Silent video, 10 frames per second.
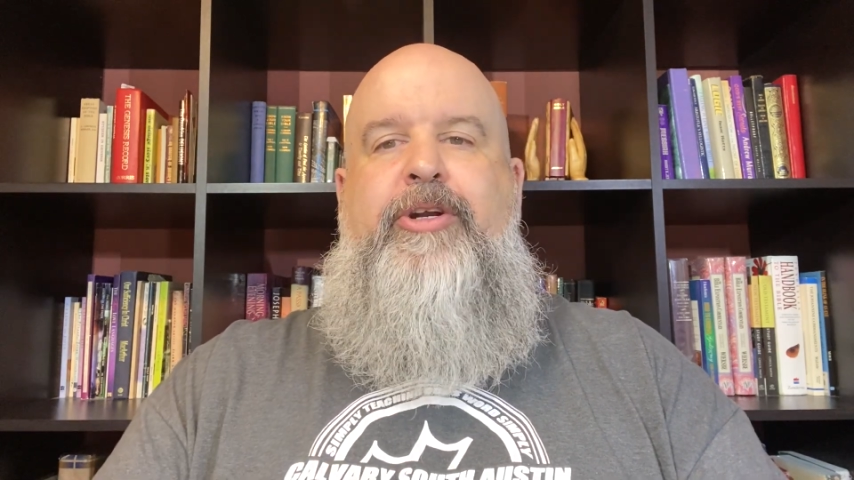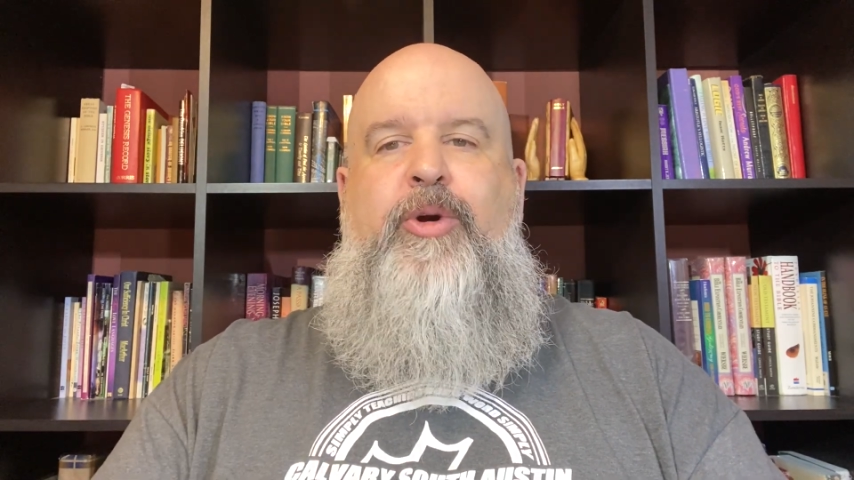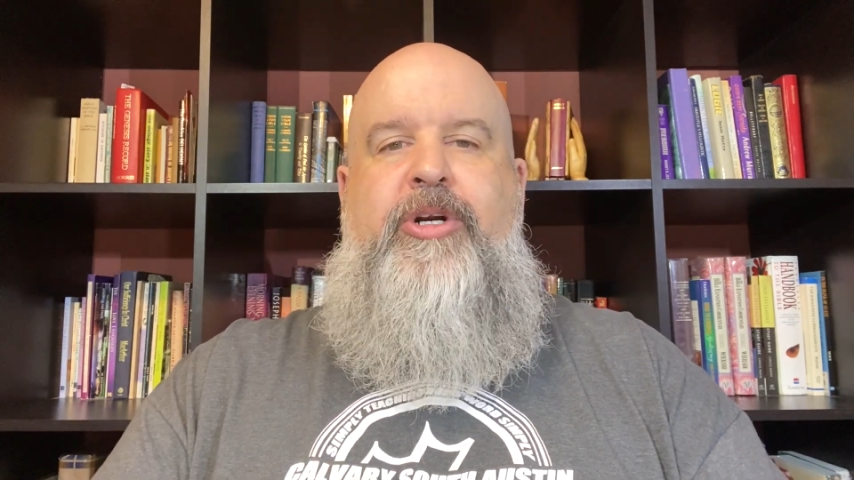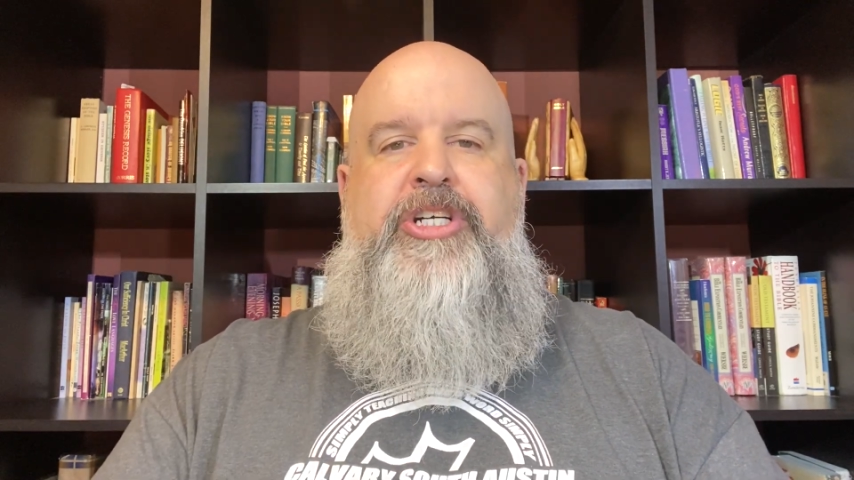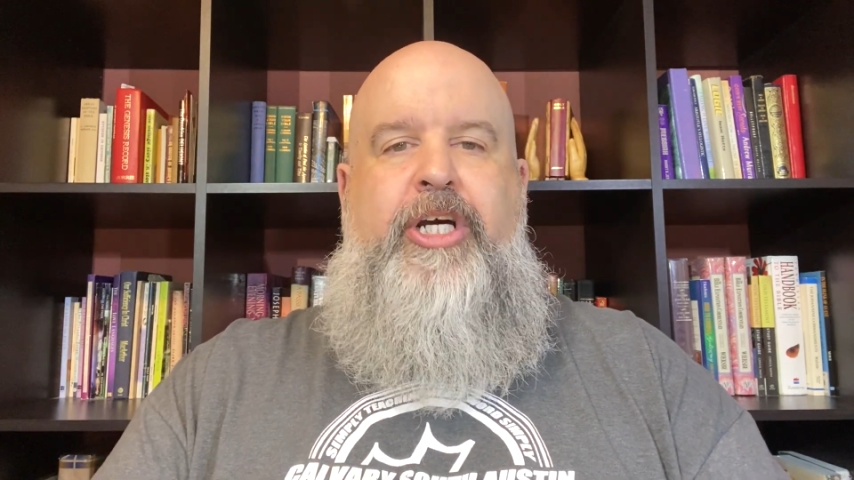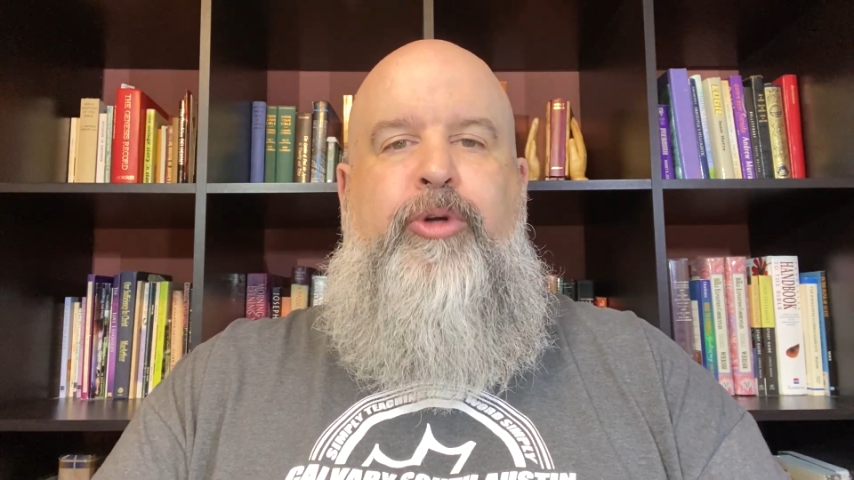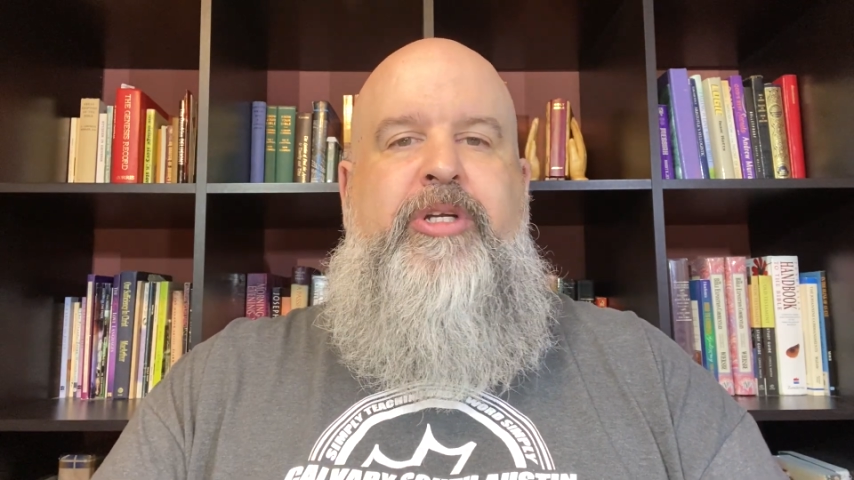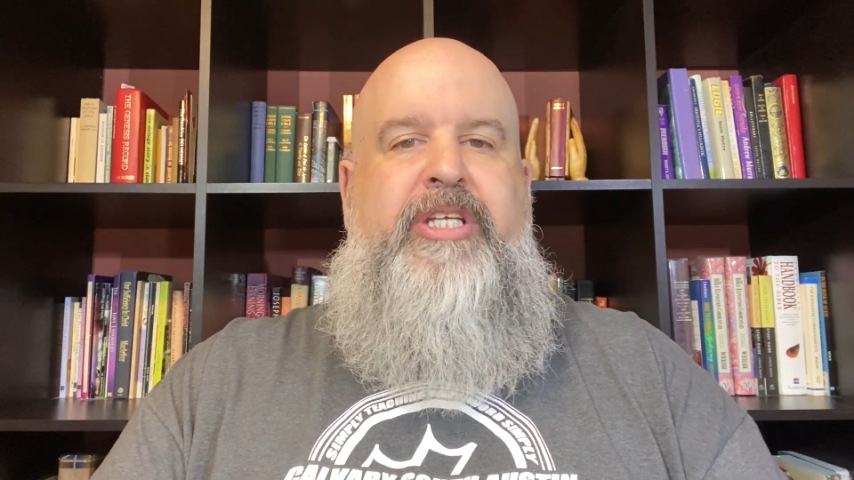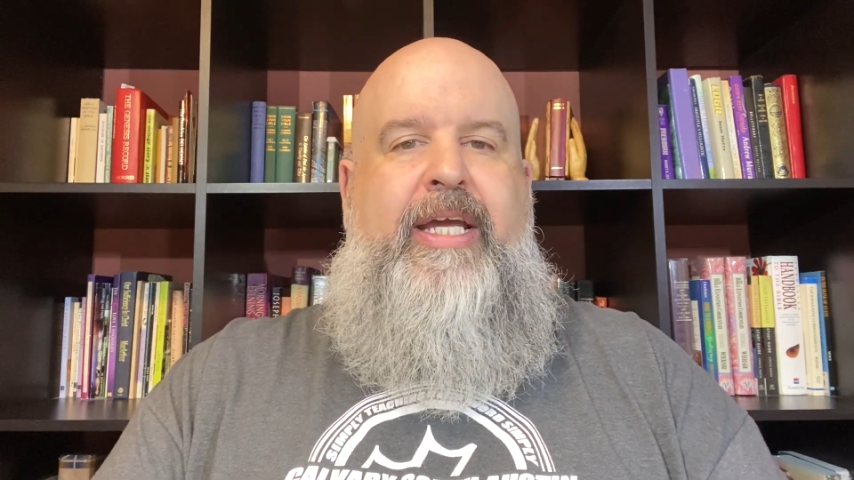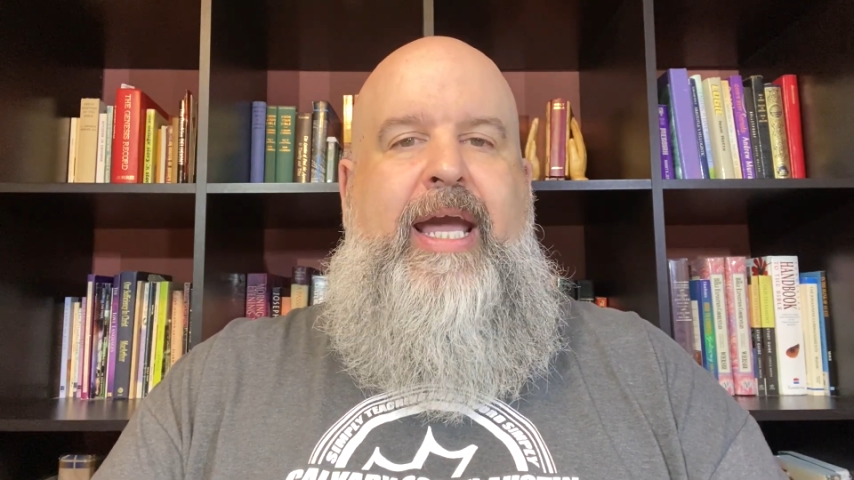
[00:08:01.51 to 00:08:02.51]
your
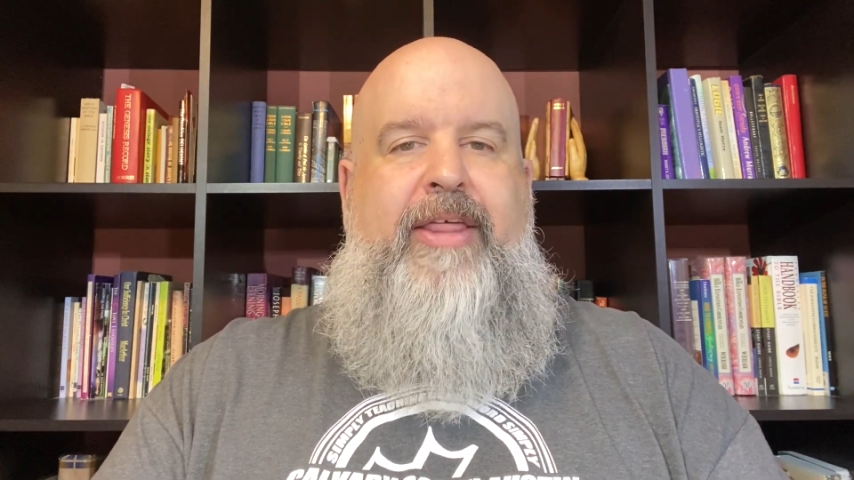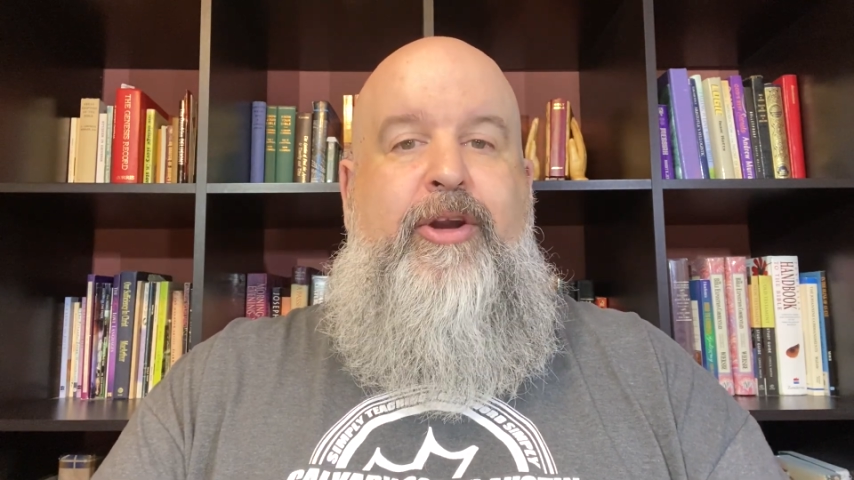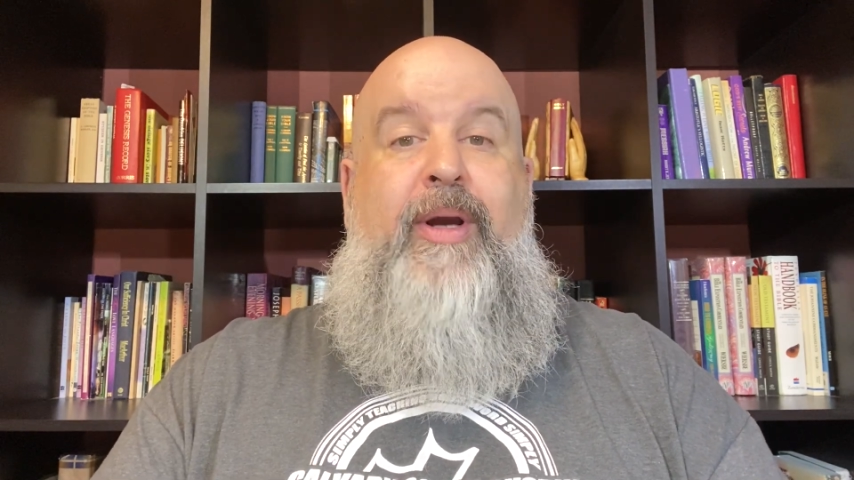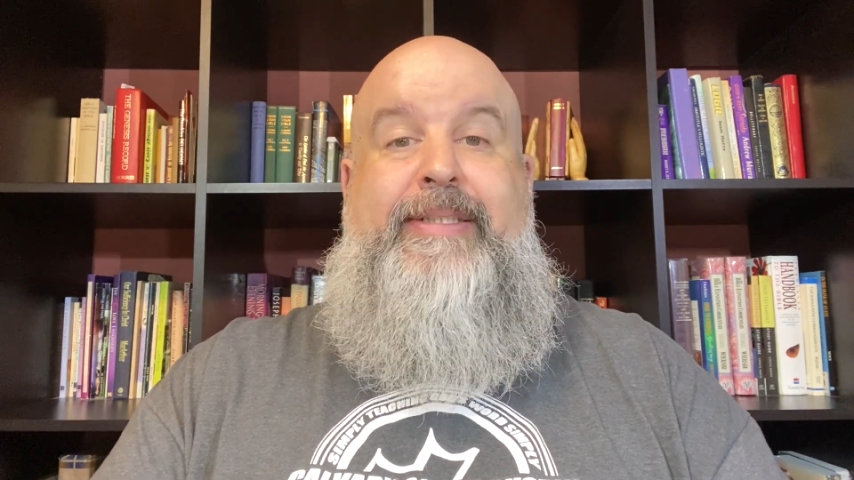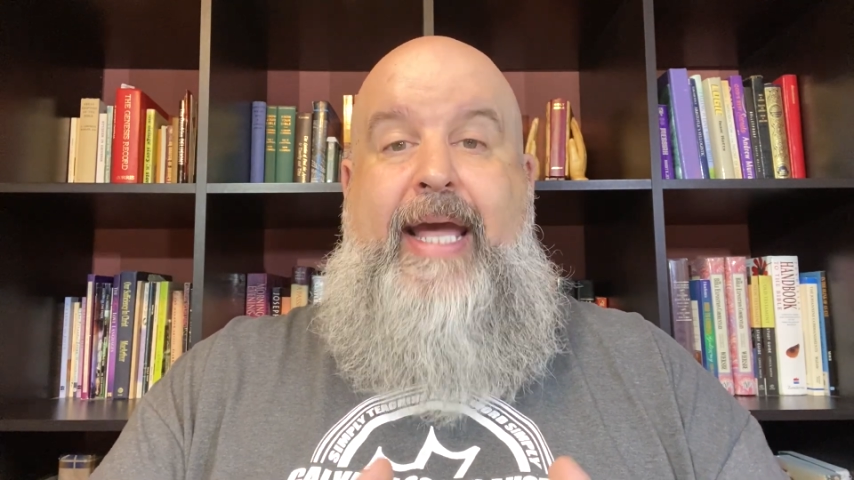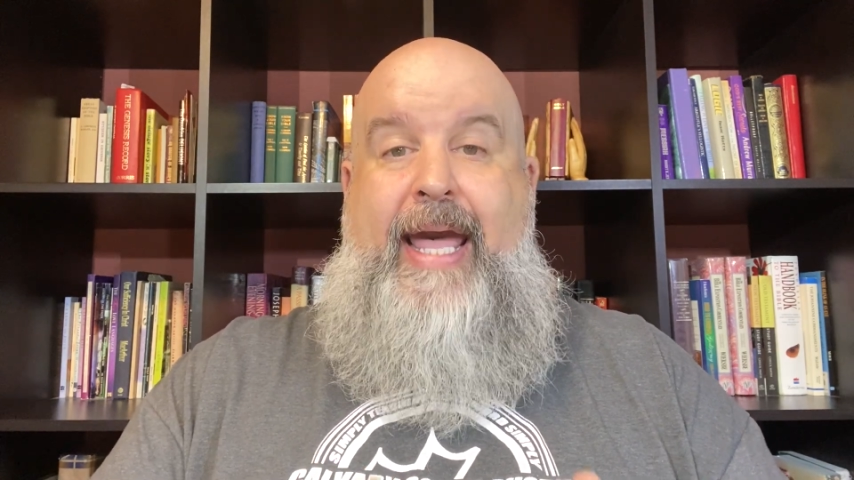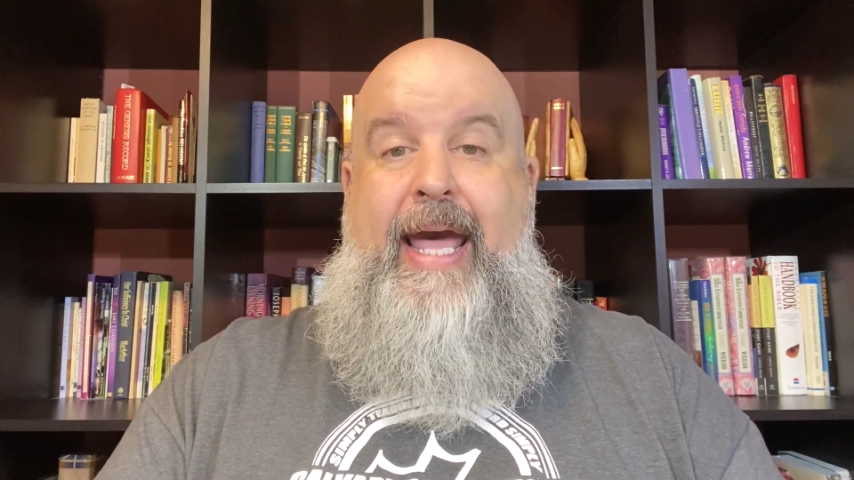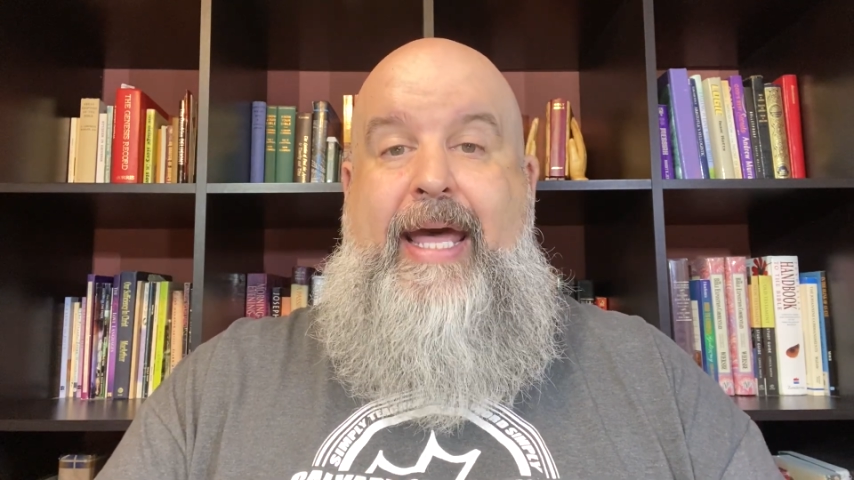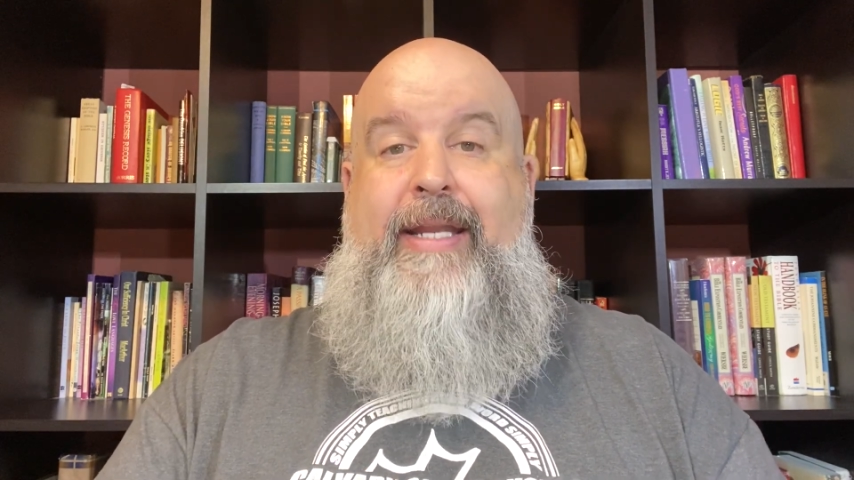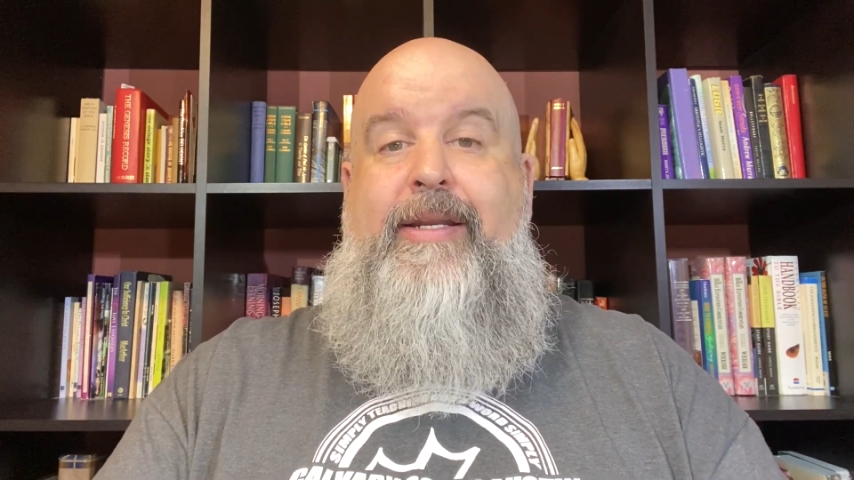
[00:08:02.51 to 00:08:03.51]
children together as a
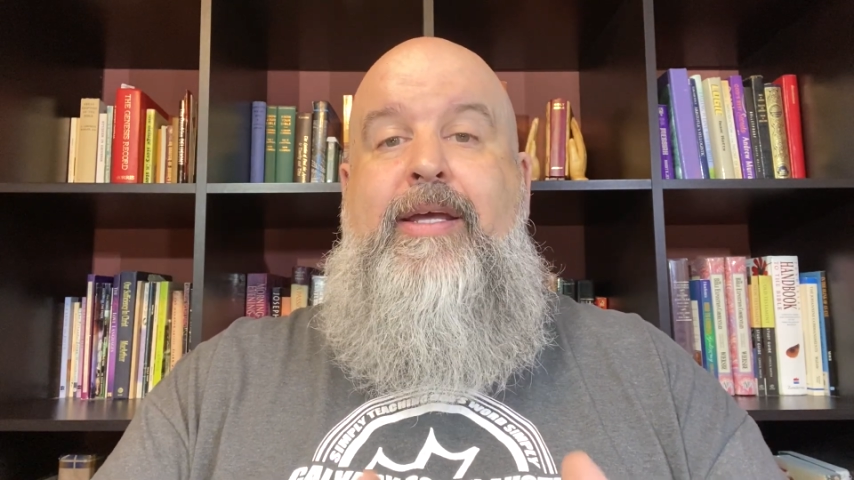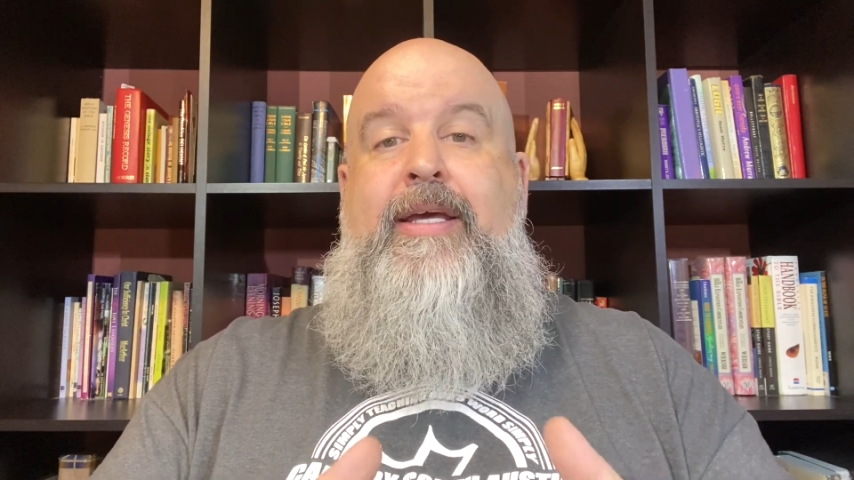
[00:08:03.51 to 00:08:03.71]
hen